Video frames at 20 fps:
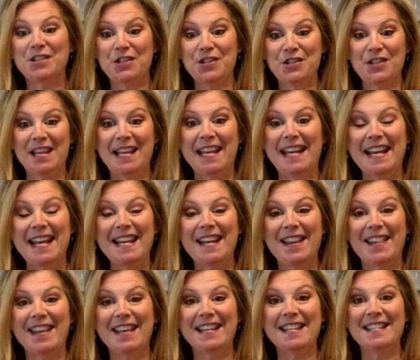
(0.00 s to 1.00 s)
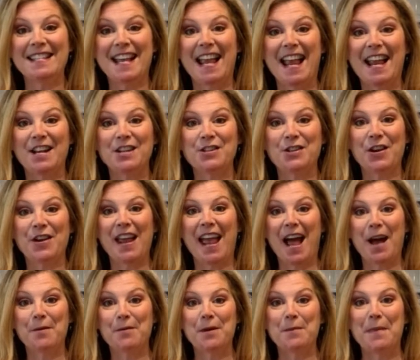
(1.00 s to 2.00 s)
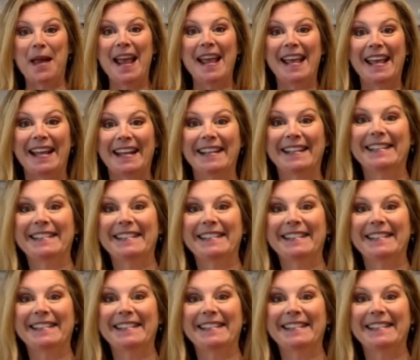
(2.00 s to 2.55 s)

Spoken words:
just get into this and show you how we make it.